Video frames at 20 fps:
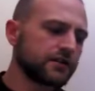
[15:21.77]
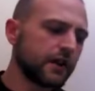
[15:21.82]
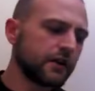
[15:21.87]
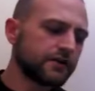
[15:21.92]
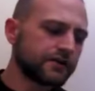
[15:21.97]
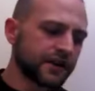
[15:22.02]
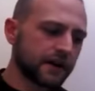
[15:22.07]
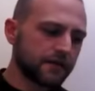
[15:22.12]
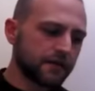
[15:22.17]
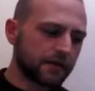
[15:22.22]

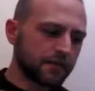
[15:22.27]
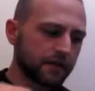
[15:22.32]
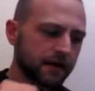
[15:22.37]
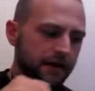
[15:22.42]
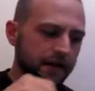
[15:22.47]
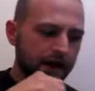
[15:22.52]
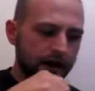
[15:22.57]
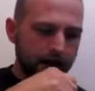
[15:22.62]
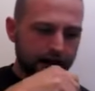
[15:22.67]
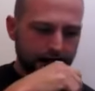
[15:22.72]
So tip
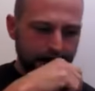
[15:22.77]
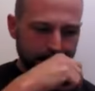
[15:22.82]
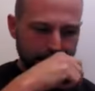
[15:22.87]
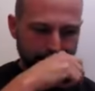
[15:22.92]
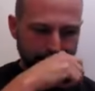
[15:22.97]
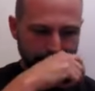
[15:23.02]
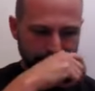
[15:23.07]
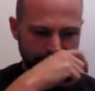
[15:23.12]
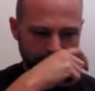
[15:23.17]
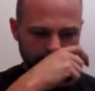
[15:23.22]
number
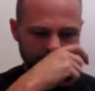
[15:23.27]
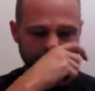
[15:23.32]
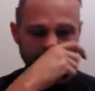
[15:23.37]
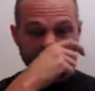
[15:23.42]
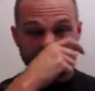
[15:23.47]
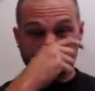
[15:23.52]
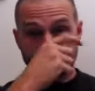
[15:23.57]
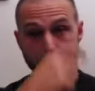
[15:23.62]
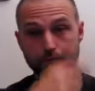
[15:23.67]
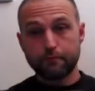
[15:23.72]
9,
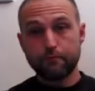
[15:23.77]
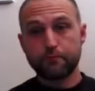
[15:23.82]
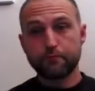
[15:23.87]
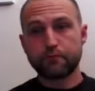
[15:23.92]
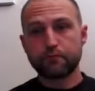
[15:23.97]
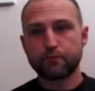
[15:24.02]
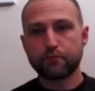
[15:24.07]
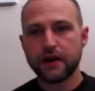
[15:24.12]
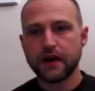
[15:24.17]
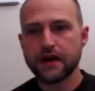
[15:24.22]

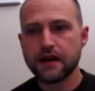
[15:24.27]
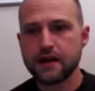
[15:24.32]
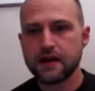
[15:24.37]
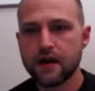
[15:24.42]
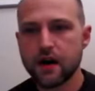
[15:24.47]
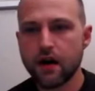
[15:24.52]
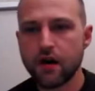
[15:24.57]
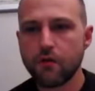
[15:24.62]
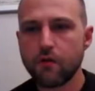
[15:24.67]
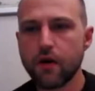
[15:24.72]

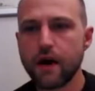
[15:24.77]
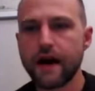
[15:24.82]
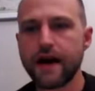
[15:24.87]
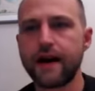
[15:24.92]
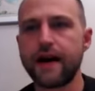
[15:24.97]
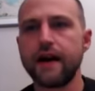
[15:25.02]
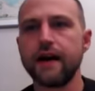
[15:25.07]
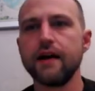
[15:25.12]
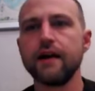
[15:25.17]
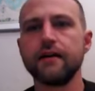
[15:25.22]
be
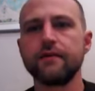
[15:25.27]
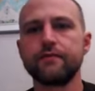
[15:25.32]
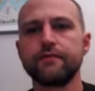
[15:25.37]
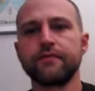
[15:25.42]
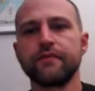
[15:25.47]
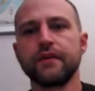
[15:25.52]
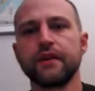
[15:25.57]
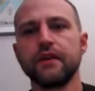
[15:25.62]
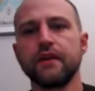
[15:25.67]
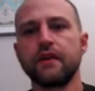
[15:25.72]
aware
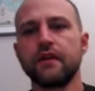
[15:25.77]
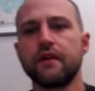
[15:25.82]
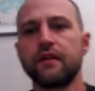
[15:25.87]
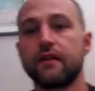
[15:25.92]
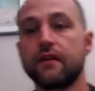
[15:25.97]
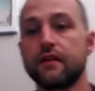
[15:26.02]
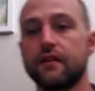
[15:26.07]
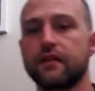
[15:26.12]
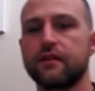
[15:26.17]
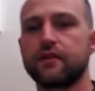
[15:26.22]

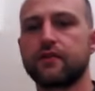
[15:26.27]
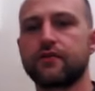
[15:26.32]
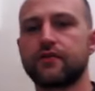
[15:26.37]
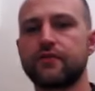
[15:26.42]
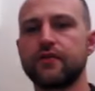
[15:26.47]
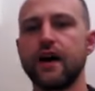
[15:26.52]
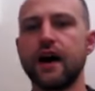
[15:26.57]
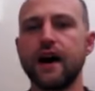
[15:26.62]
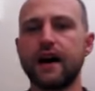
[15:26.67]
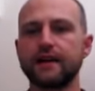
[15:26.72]

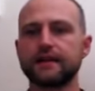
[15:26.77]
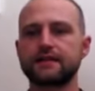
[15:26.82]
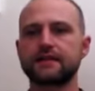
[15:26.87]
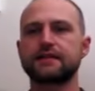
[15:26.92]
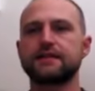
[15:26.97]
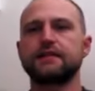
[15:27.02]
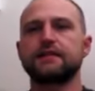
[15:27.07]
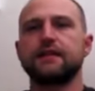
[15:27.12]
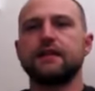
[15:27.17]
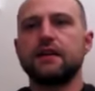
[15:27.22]

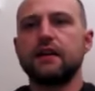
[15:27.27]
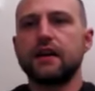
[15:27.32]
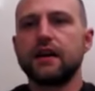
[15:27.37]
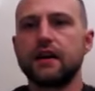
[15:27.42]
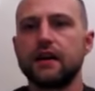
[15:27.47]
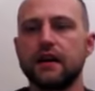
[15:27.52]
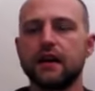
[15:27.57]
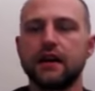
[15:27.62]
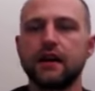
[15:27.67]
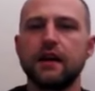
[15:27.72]
that,
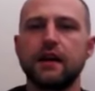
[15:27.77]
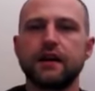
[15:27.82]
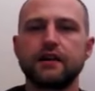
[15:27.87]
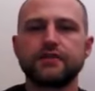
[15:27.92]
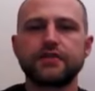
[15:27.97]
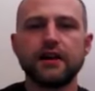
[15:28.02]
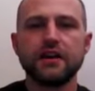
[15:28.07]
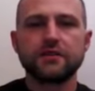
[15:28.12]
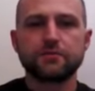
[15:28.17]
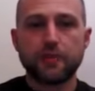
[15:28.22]

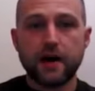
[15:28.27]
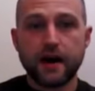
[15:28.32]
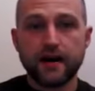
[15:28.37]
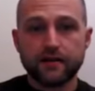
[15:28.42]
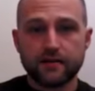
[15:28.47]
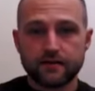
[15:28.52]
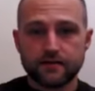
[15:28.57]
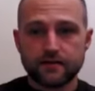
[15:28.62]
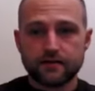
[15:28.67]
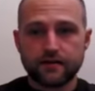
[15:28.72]
cheers
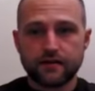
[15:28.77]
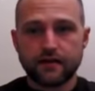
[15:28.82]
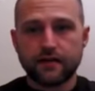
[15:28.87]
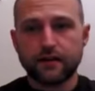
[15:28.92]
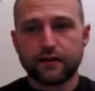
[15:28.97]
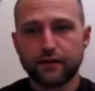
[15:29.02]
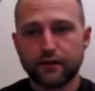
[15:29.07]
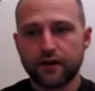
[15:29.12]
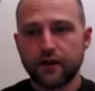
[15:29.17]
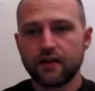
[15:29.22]
Ben,
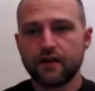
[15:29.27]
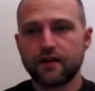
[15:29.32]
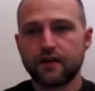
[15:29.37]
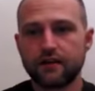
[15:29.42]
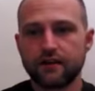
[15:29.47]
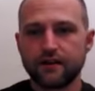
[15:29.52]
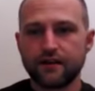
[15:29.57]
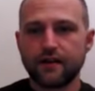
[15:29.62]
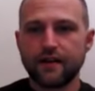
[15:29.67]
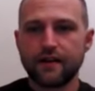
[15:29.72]
thanks for
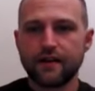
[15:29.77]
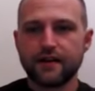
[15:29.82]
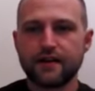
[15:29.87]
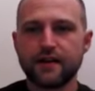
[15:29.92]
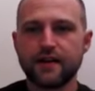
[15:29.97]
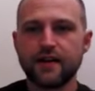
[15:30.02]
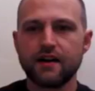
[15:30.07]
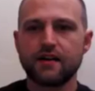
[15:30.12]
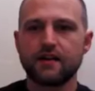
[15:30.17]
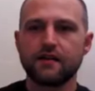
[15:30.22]

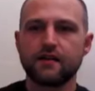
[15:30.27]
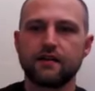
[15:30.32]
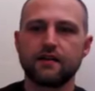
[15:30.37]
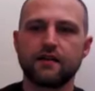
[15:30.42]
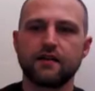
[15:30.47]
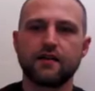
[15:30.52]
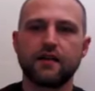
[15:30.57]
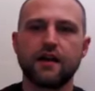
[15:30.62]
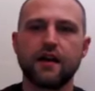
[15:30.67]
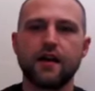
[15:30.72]
liking it.
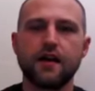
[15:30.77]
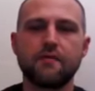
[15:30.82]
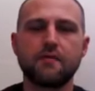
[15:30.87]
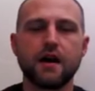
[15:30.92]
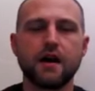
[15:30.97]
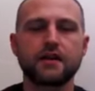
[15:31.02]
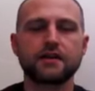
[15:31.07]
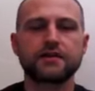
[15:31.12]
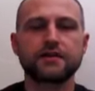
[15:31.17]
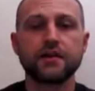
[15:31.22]

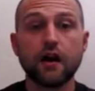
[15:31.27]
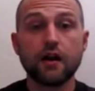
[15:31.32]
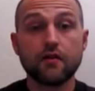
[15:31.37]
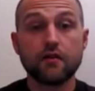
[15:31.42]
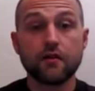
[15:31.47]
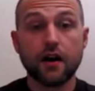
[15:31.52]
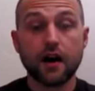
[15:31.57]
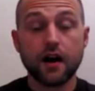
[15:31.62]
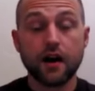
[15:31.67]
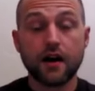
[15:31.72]

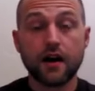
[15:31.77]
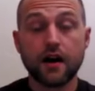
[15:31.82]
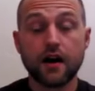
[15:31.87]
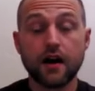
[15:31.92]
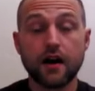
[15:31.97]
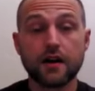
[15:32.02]
So